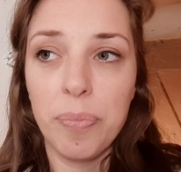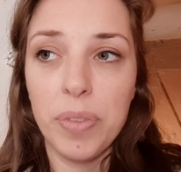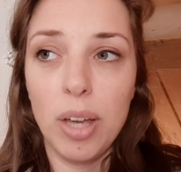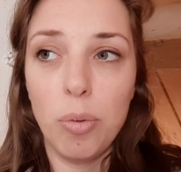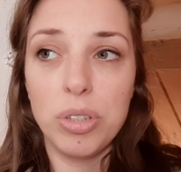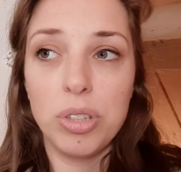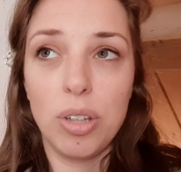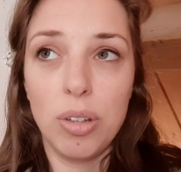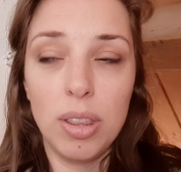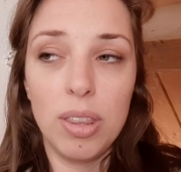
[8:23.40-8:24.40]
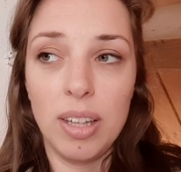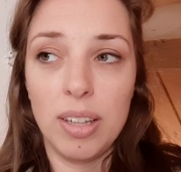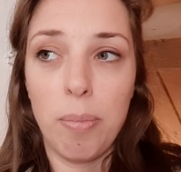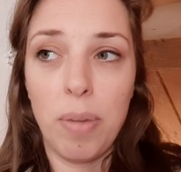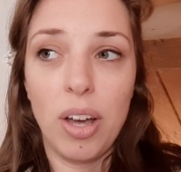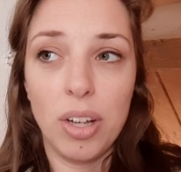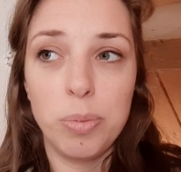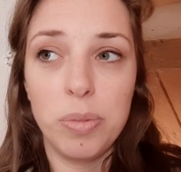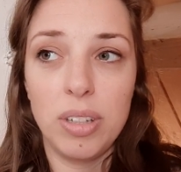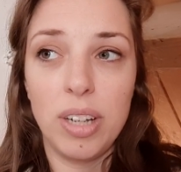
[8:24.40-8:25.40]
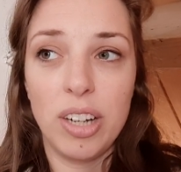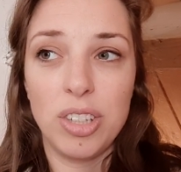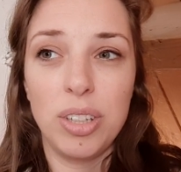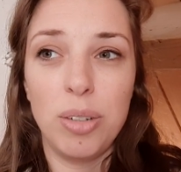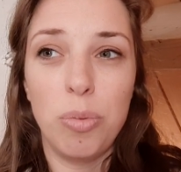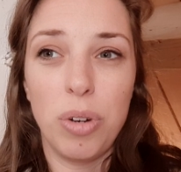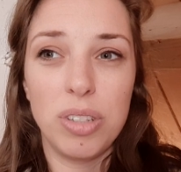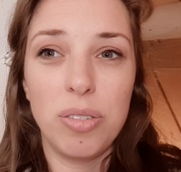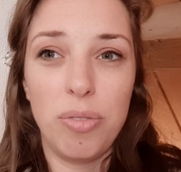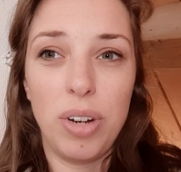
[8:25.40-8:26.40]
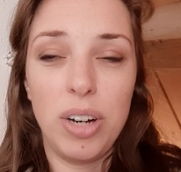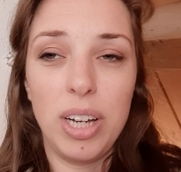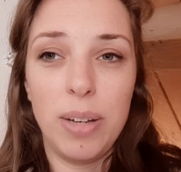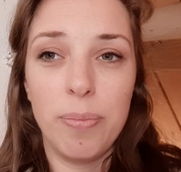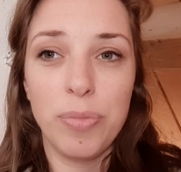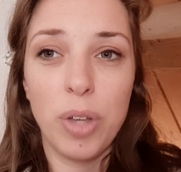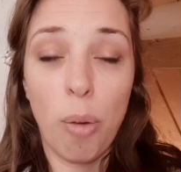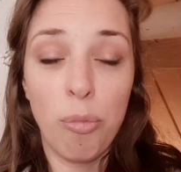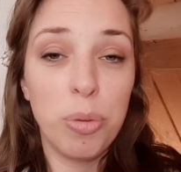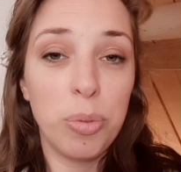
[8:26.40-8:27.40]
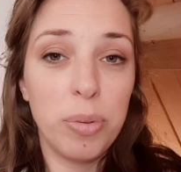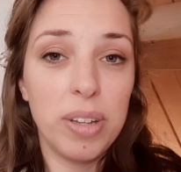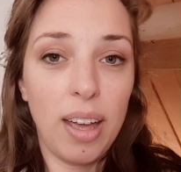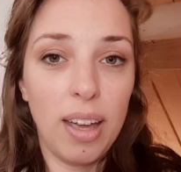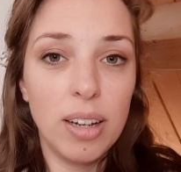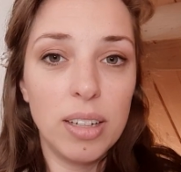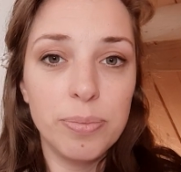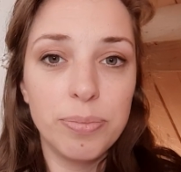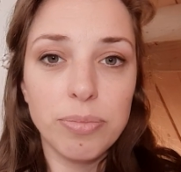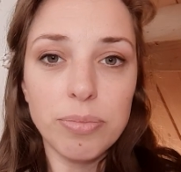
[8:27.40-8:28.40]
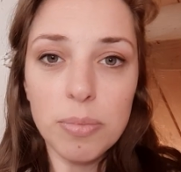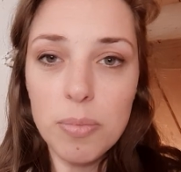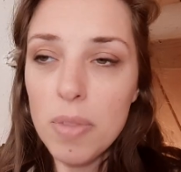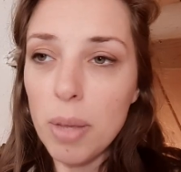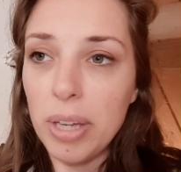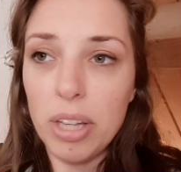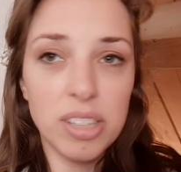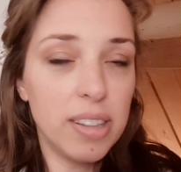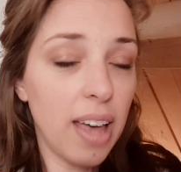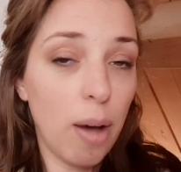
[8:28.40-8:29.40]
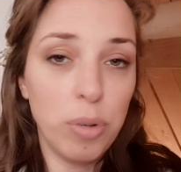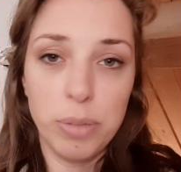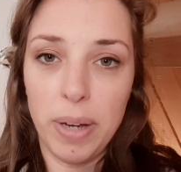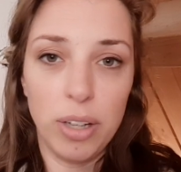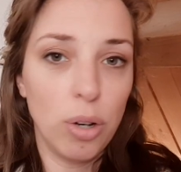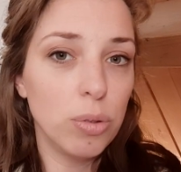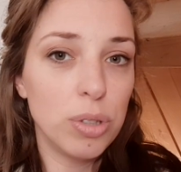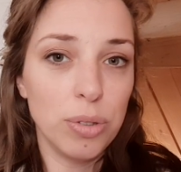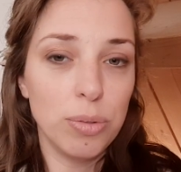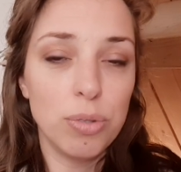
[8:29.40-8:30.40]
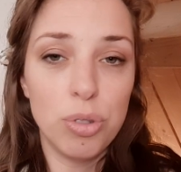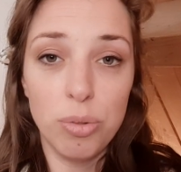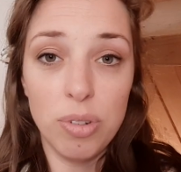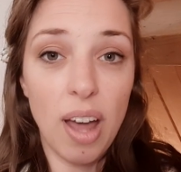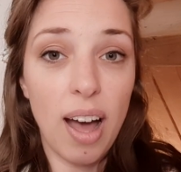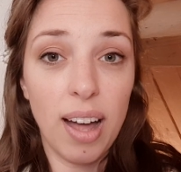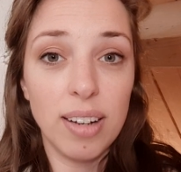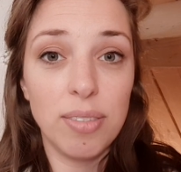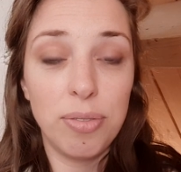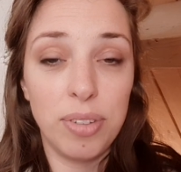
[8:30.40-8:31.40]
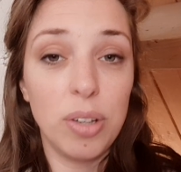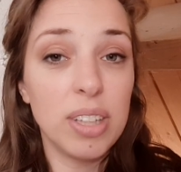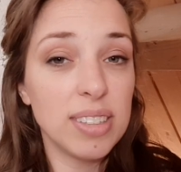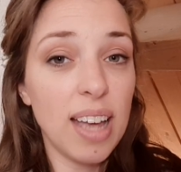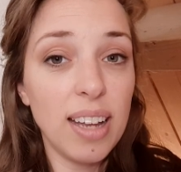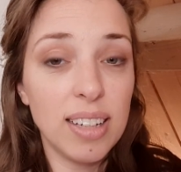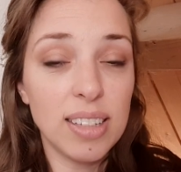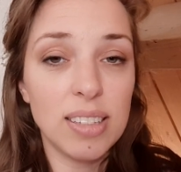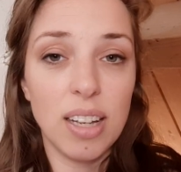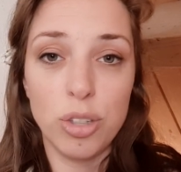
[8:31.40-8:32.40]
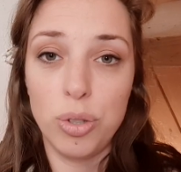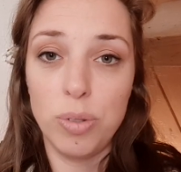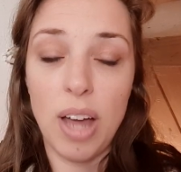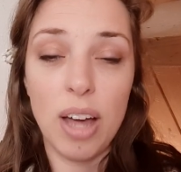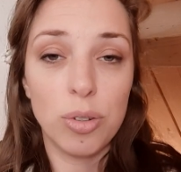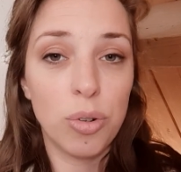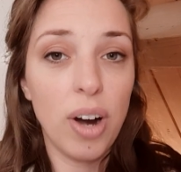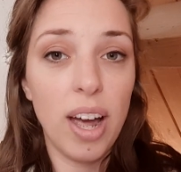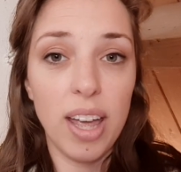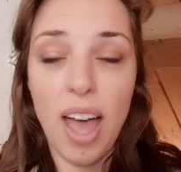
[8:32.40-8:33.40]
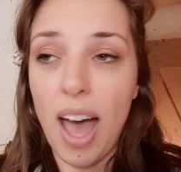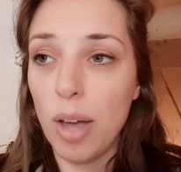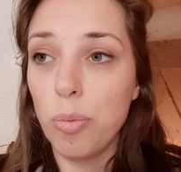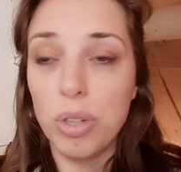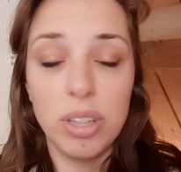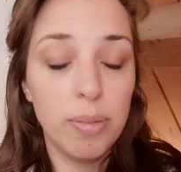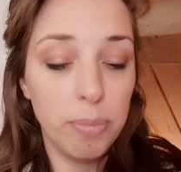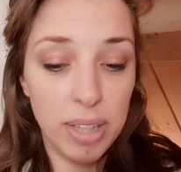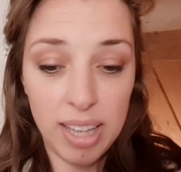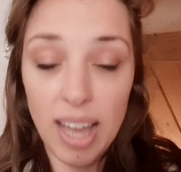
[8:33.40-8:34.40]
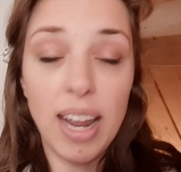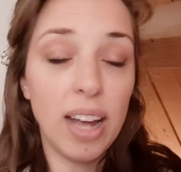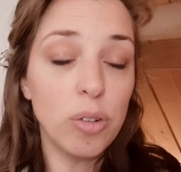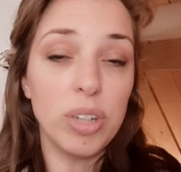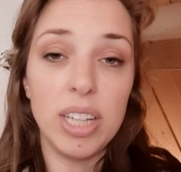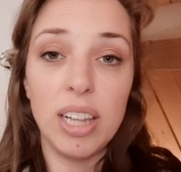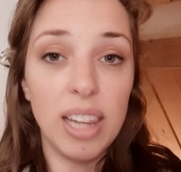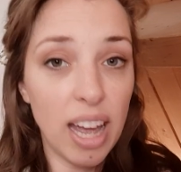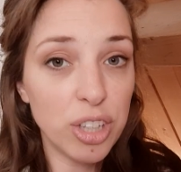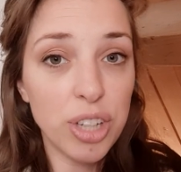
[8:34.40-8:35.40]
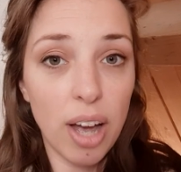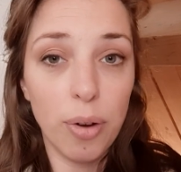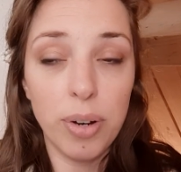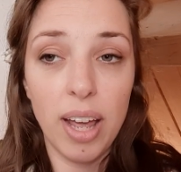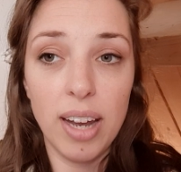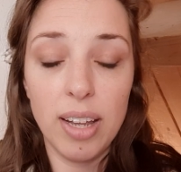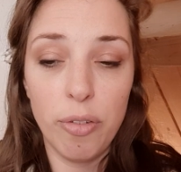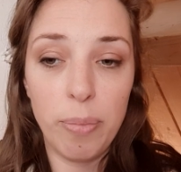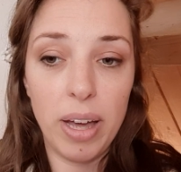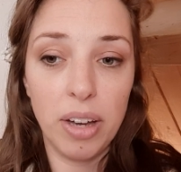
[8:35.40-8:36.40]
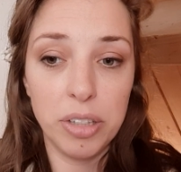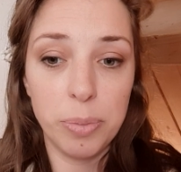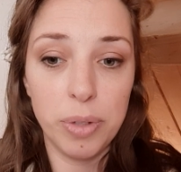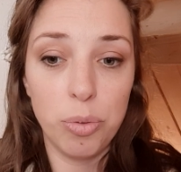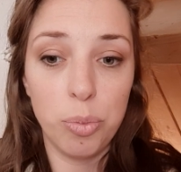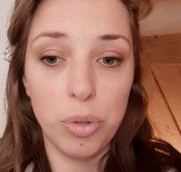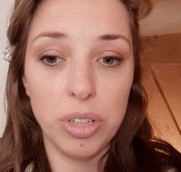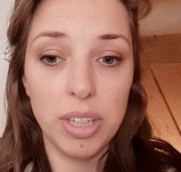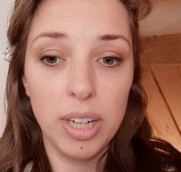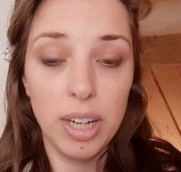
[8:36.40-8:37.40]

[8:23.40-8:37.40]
it was a good thing that my husband actually wasn't very comfortable with anger, because that was my go-to to not feel the sadness and to not cry. I would get angry, lash out, and if my husband would